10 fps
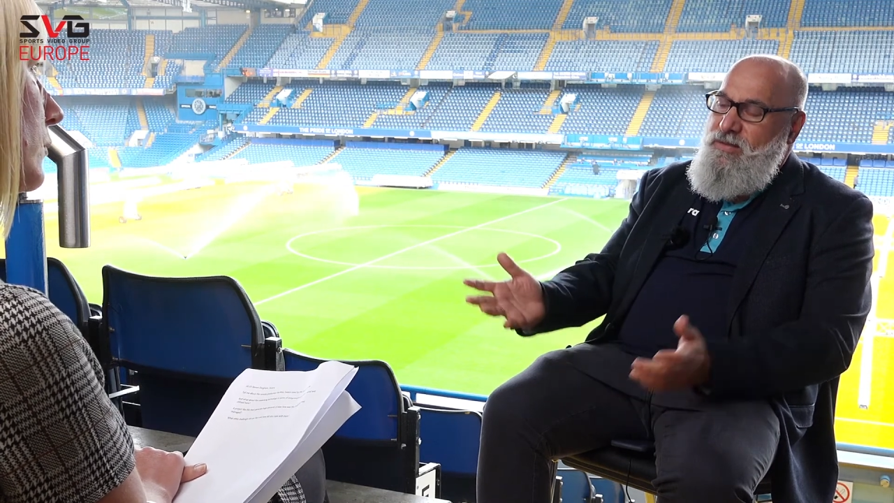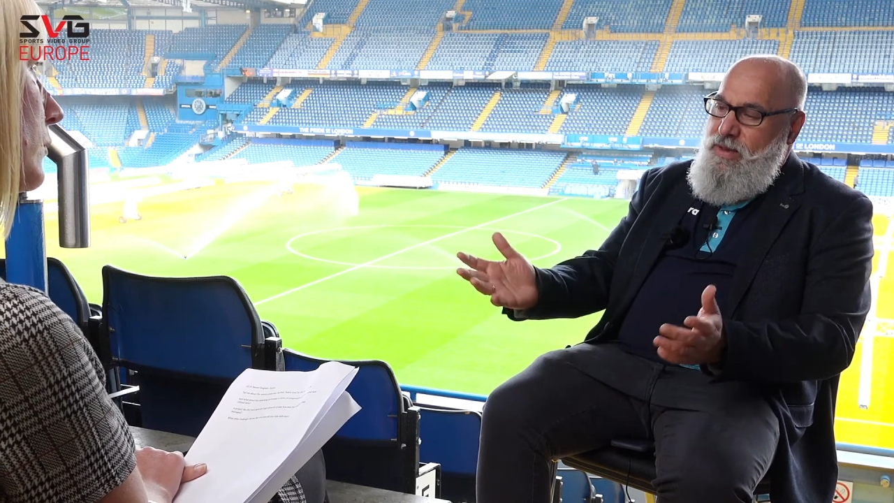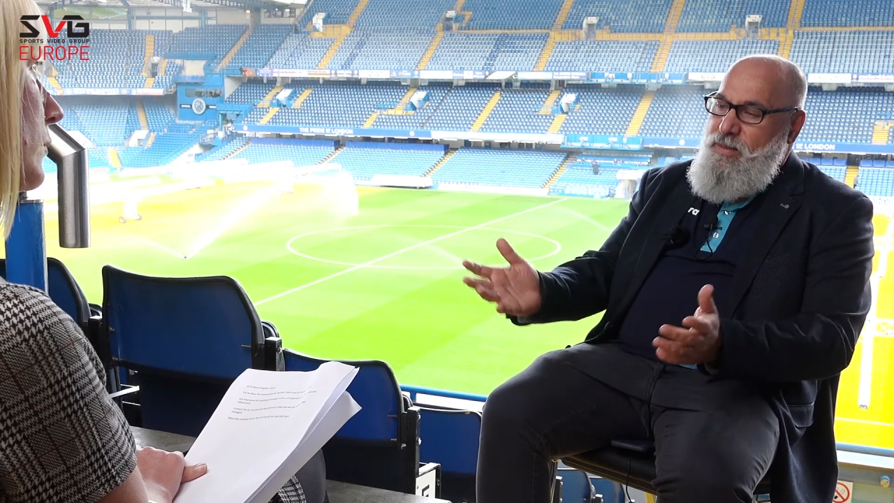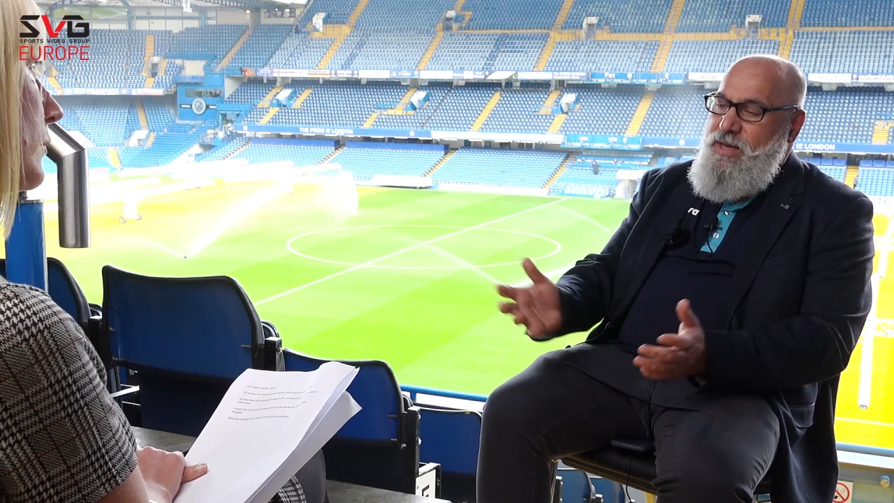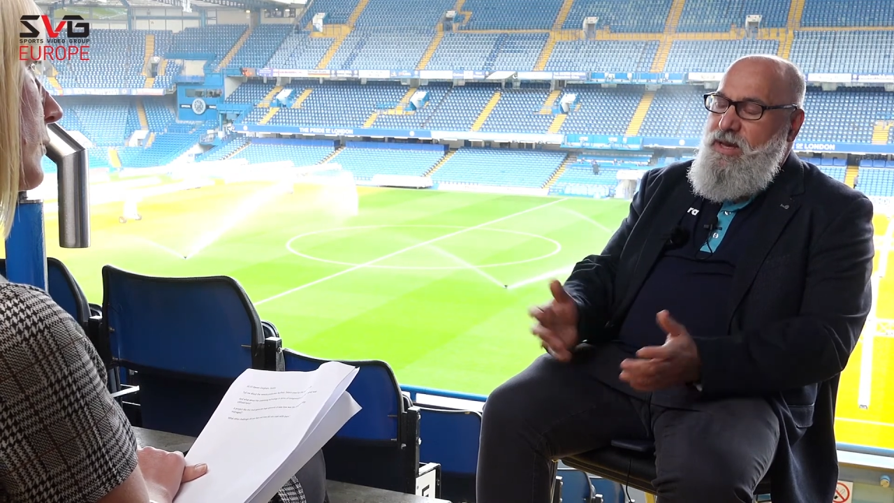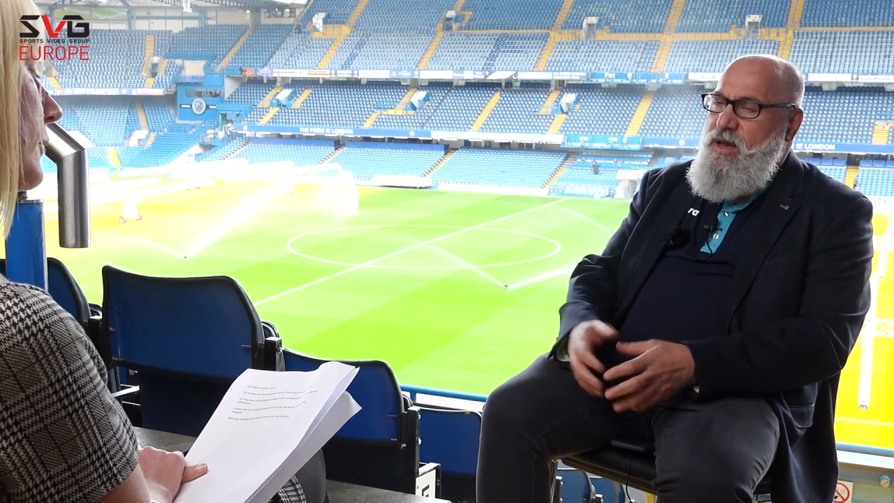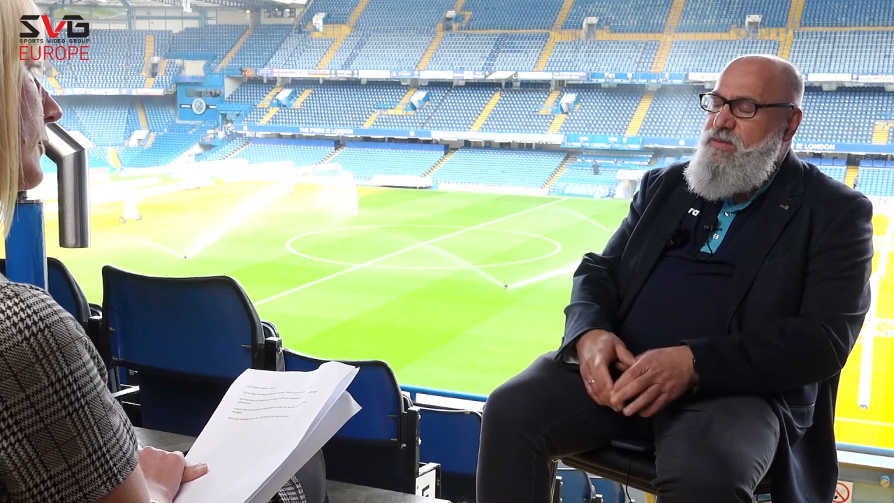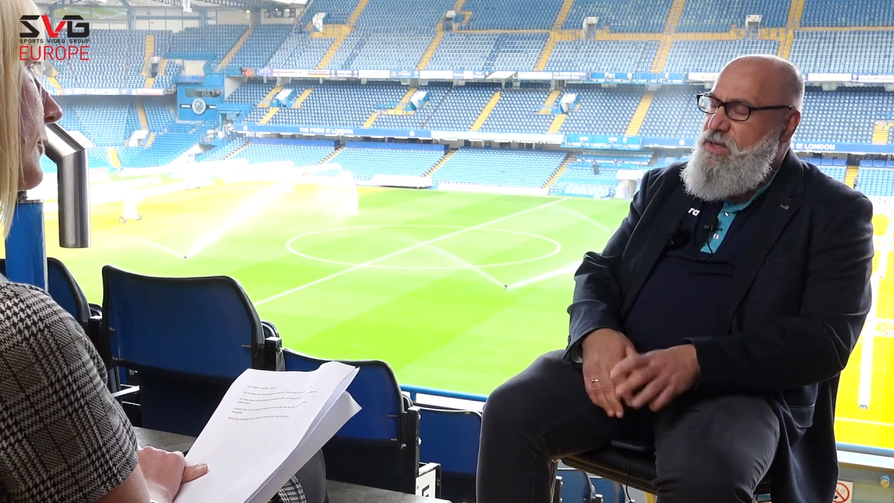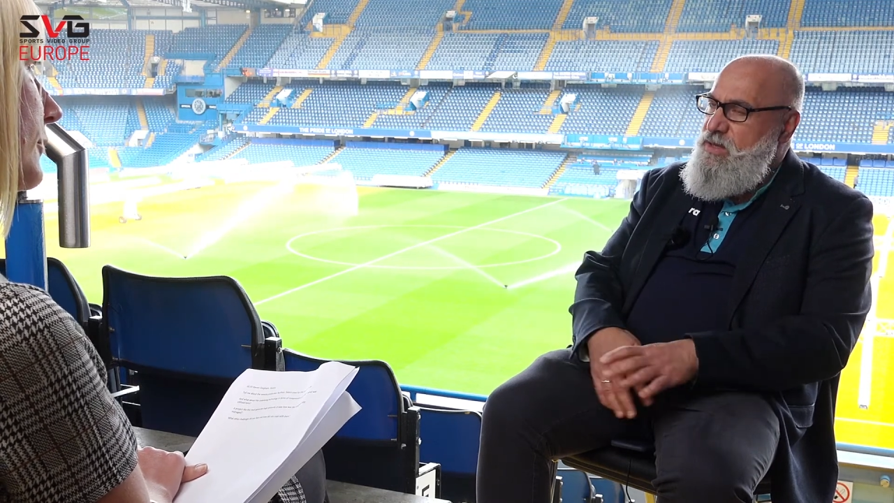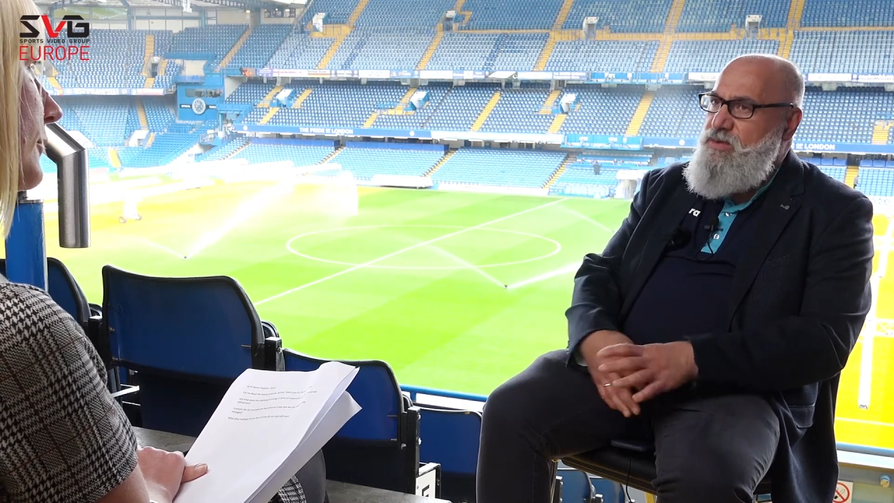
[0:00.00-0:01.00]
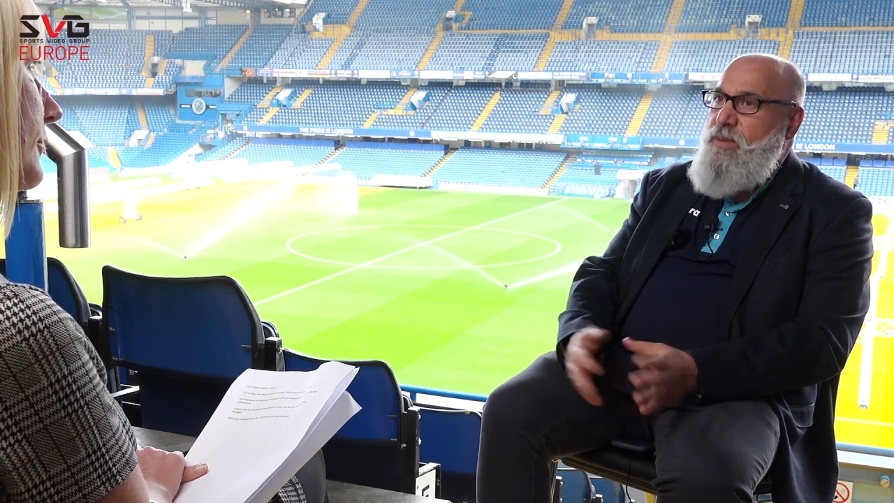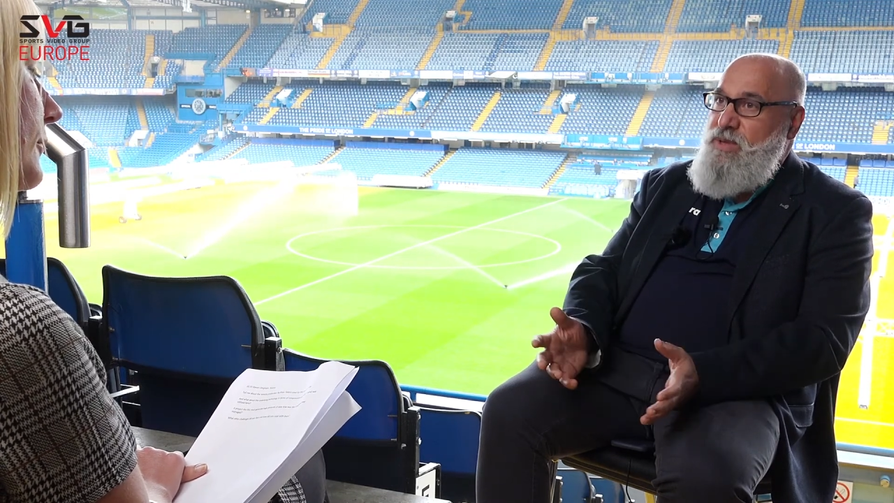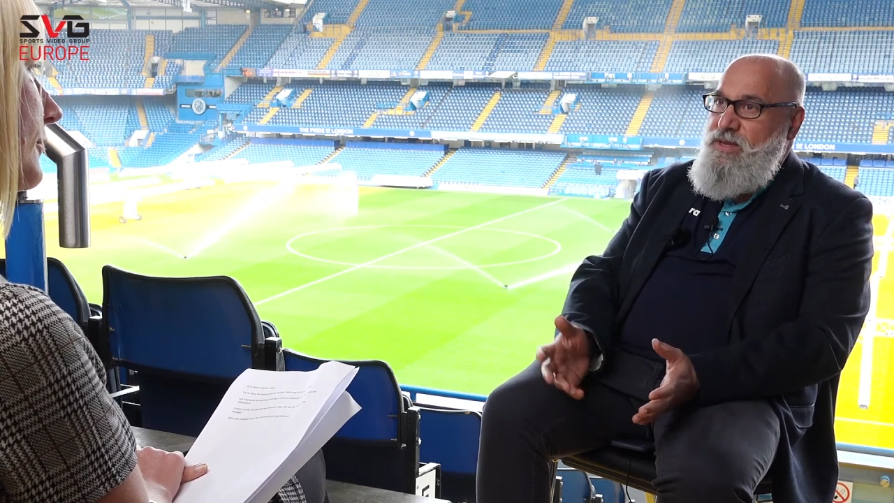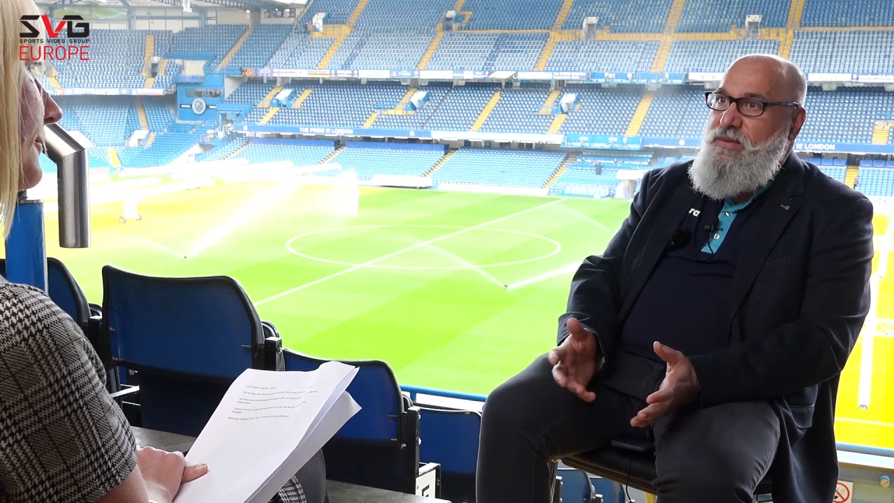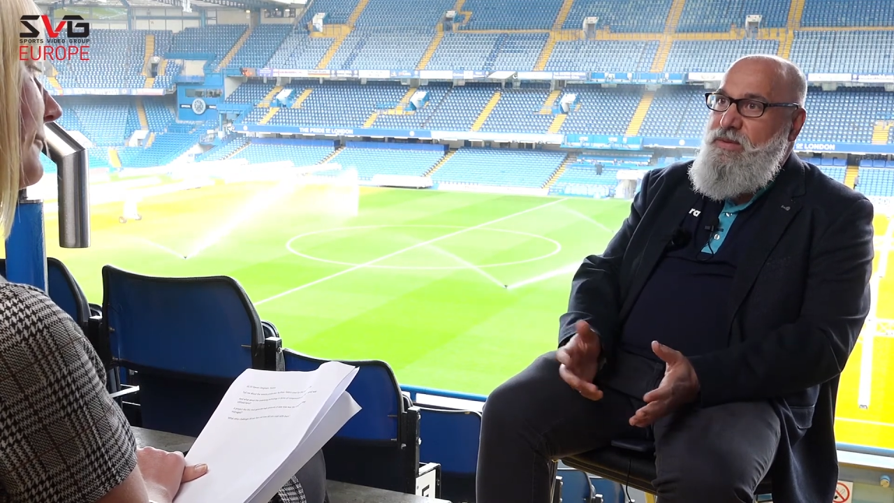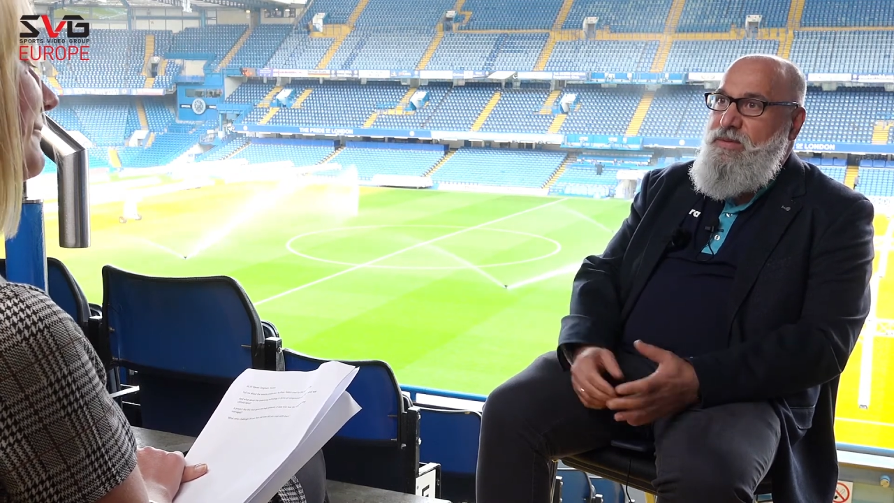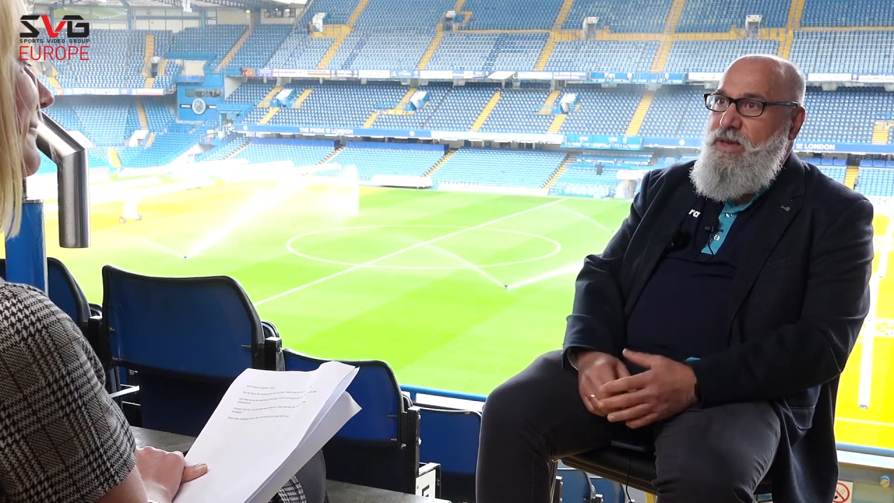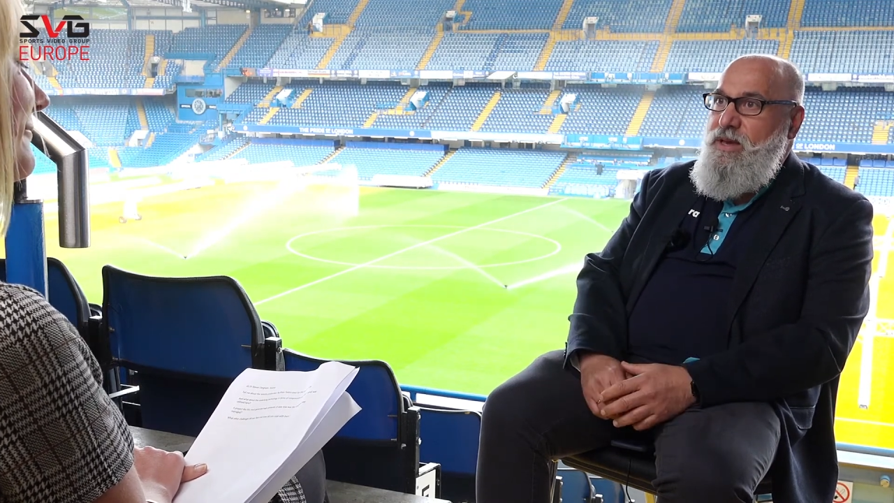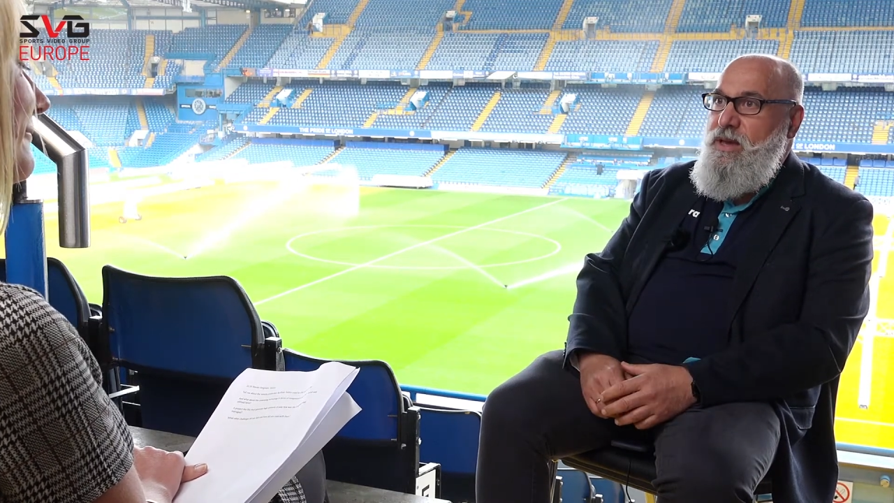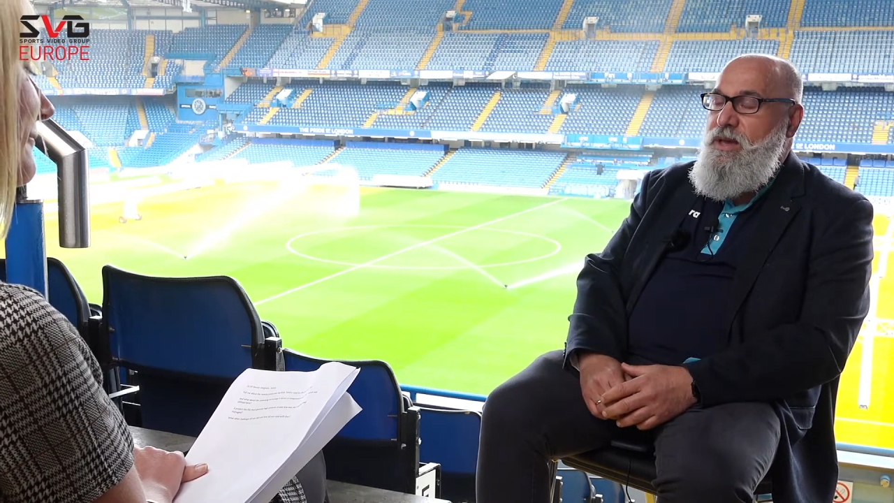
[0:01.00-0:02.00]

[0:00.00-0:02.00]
COVID disrupted everything.